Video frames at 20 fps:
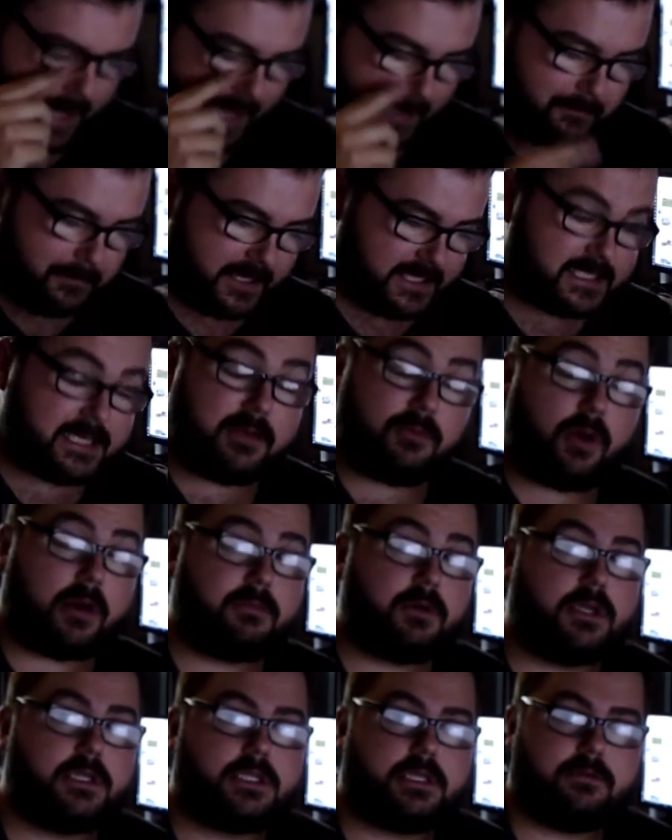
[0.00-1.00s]
And basically, what
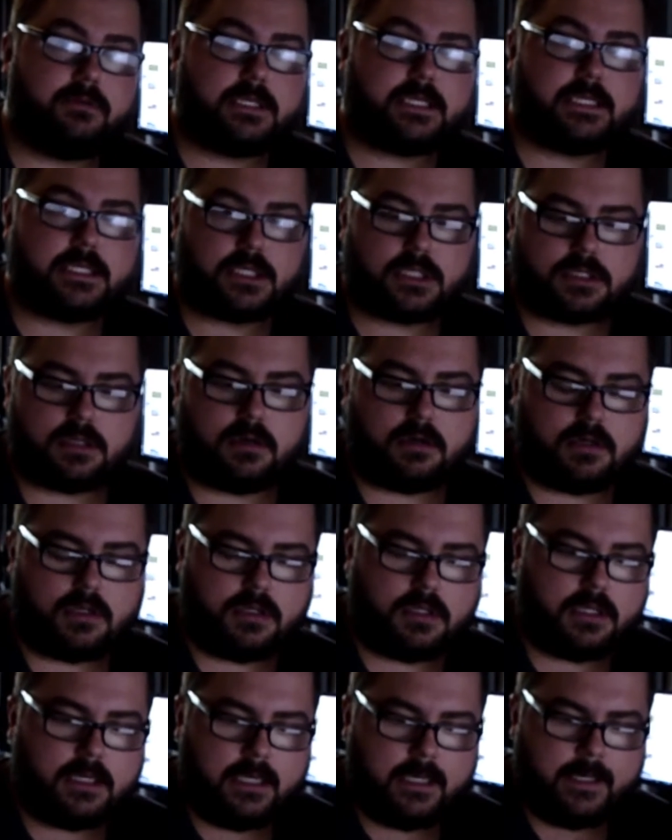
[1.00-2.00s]
I'm going to do is
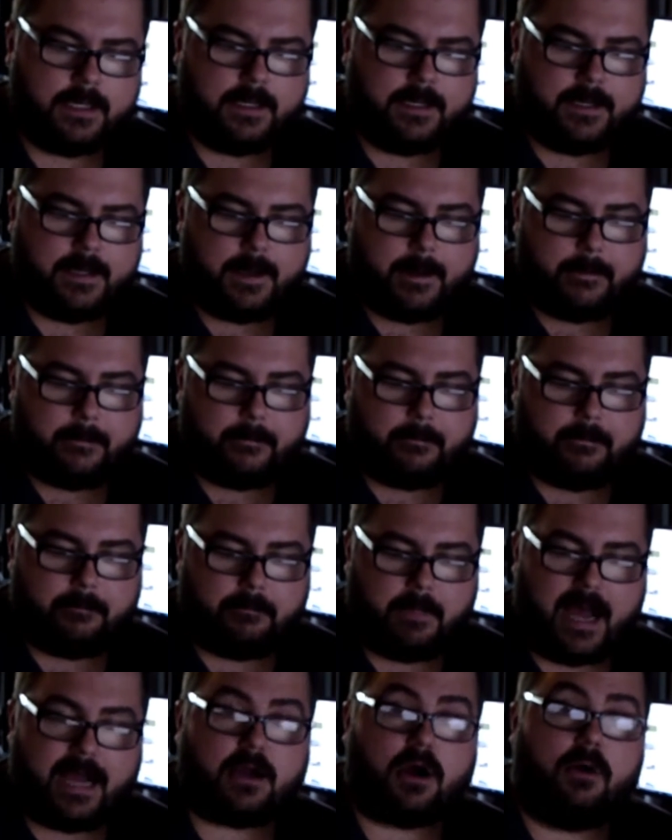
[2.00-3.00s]
install
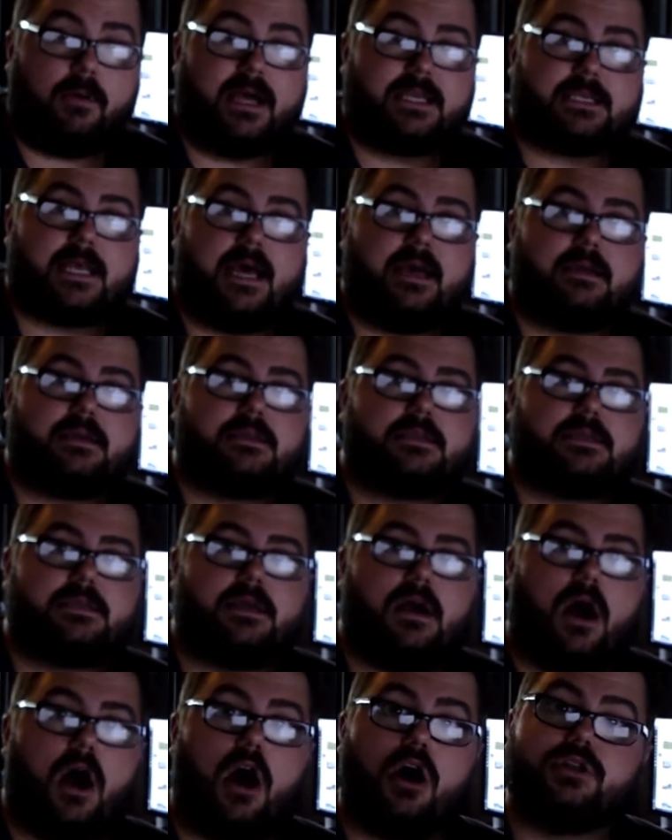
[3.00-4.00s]
Mac OS
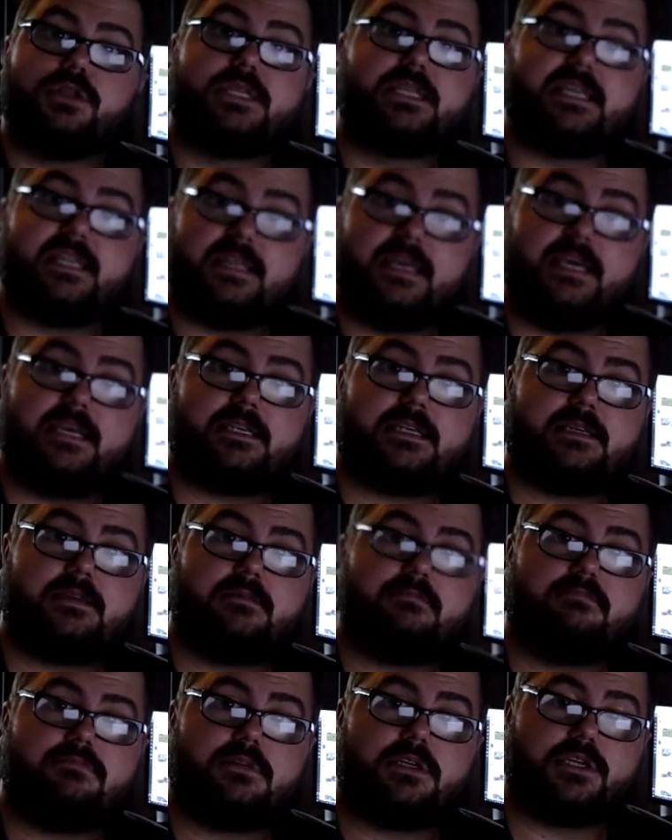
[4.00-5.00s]
X onto
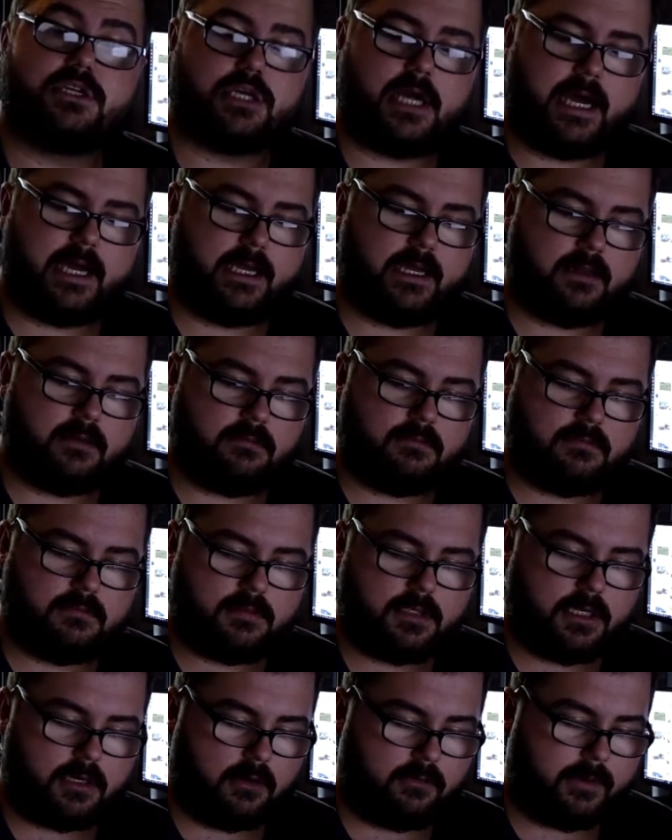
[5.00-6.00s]
this to try and
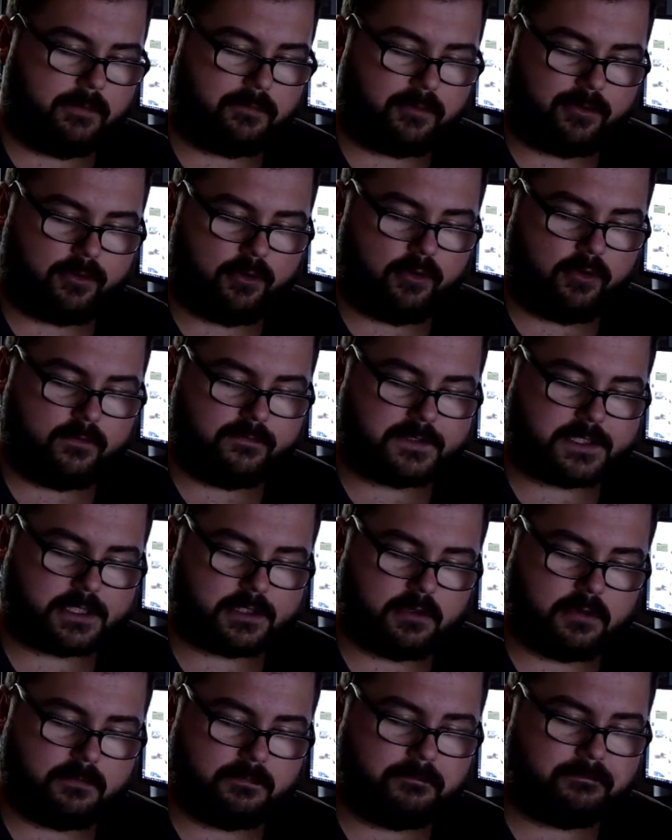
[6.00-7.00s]
you know improve
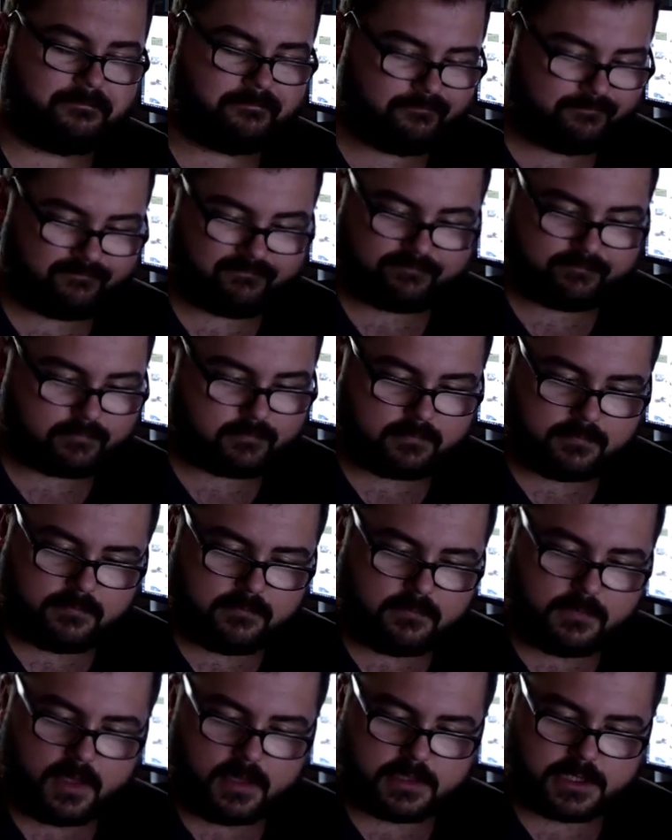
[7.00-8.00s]
some
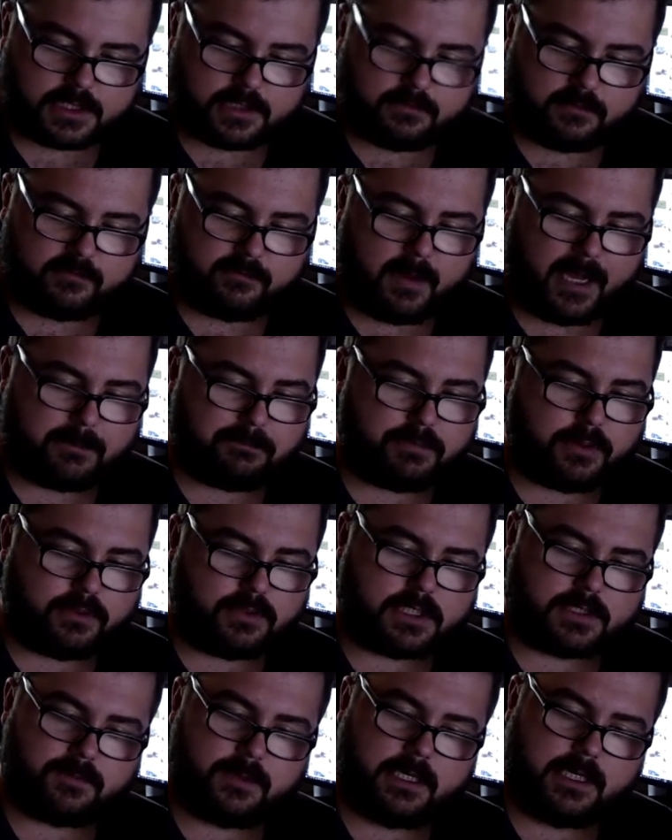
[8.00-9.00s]
some of my
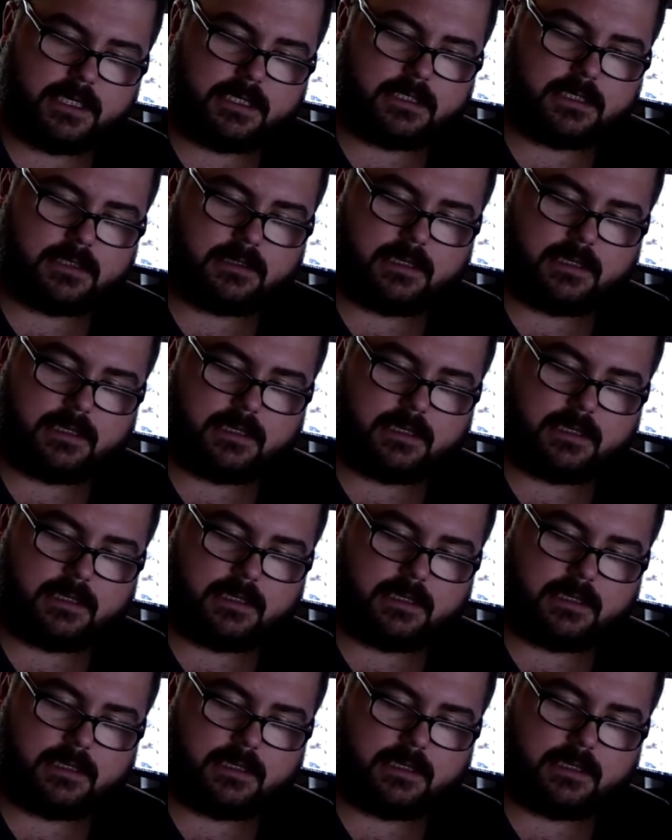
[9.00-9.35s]
boot speeds